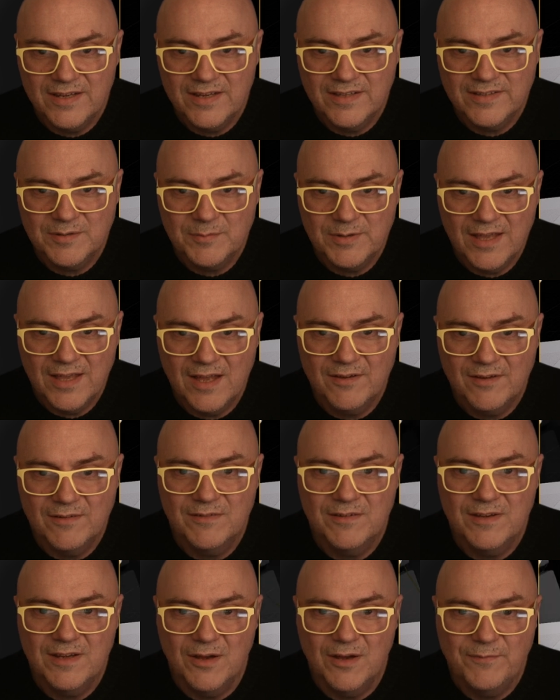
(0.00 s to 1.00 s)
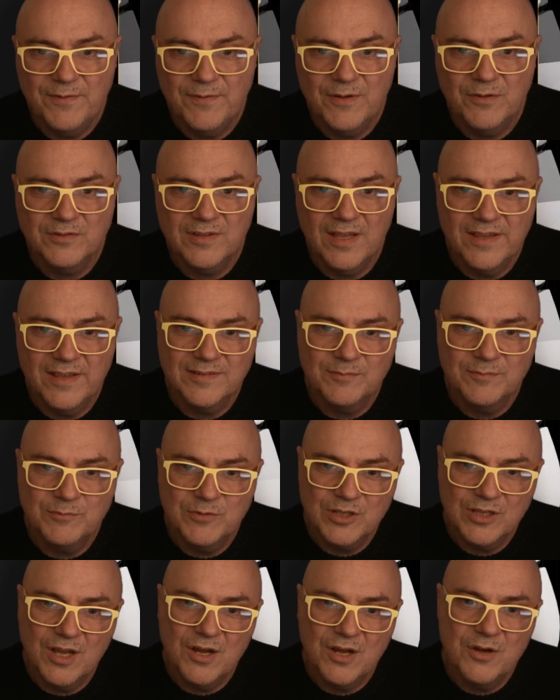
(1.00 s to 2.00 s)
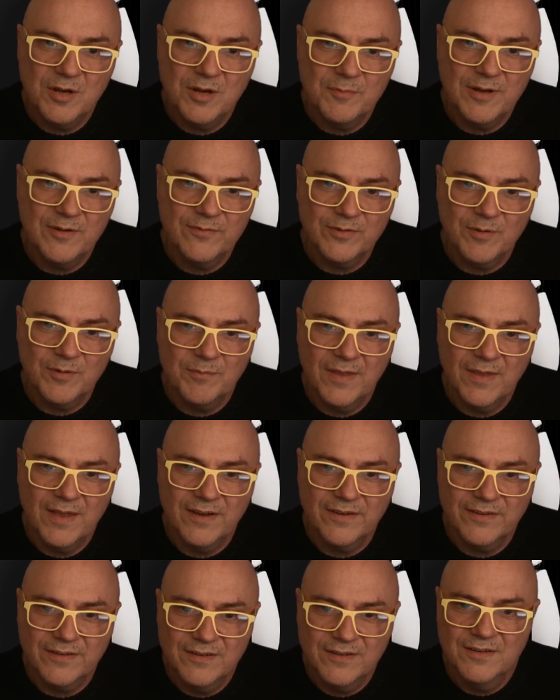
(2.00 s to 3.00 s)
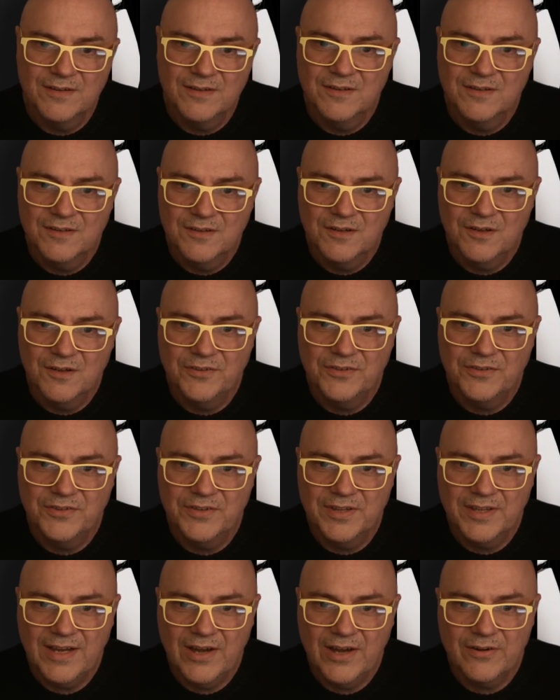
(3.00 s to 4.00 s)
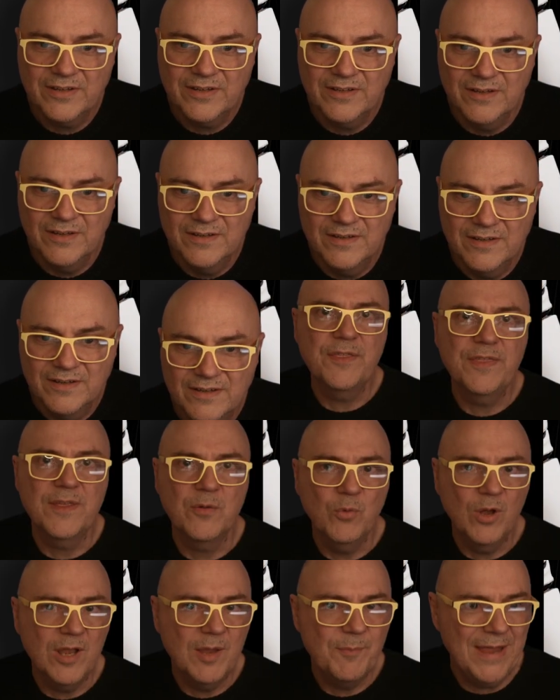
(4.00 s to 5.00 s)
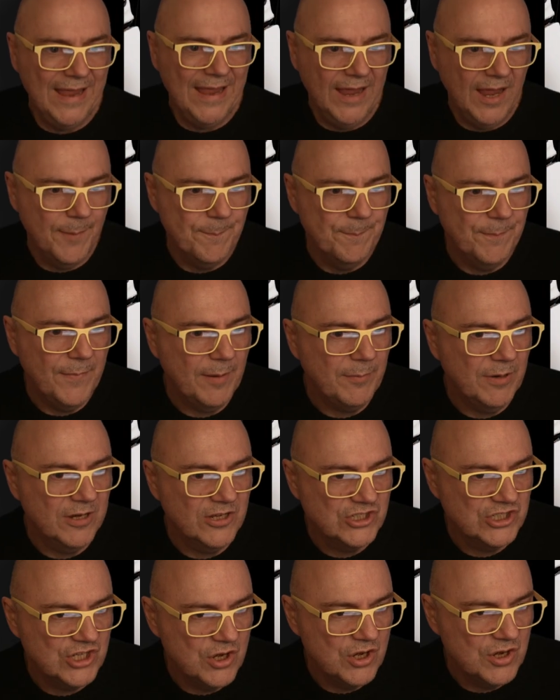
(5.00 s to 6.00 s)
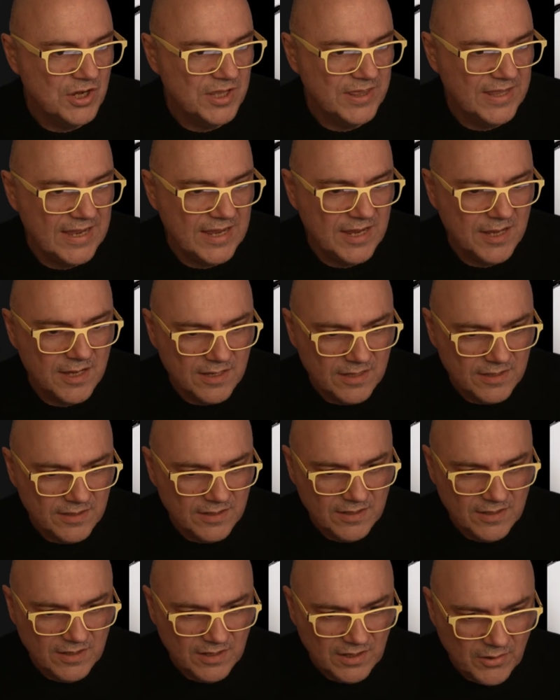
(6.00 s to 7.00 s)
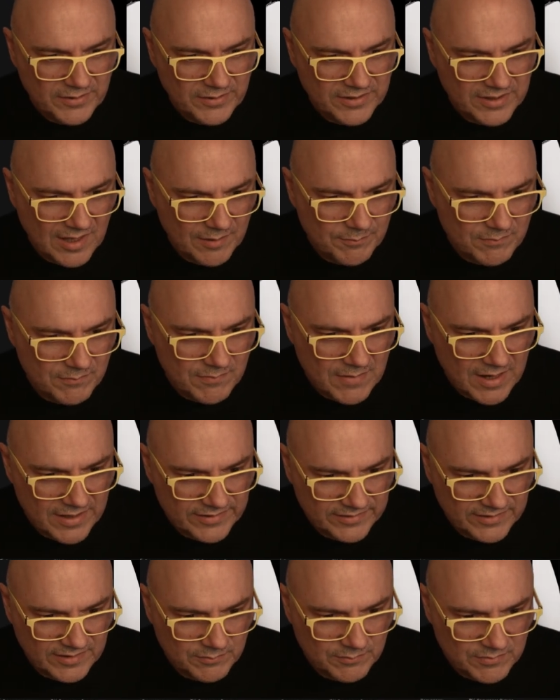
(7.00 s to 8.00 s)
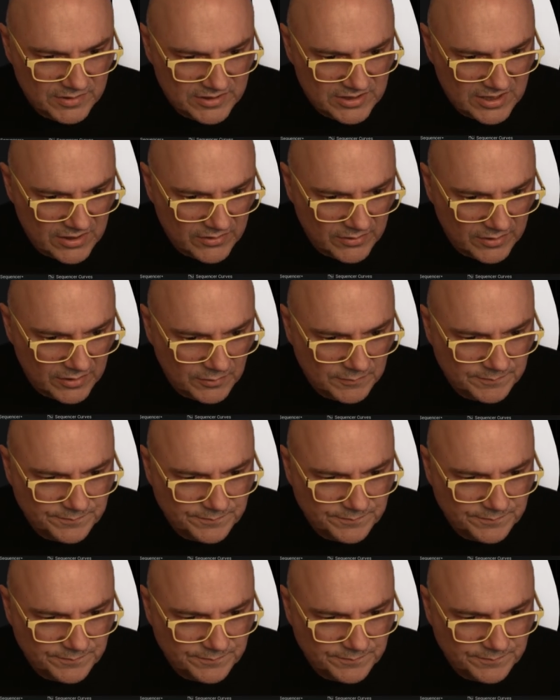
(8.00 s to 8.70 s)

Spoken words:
some of that, it feels like there's some glow coming from that onto the character. And while I'm here, I'm going to show you go into that master material.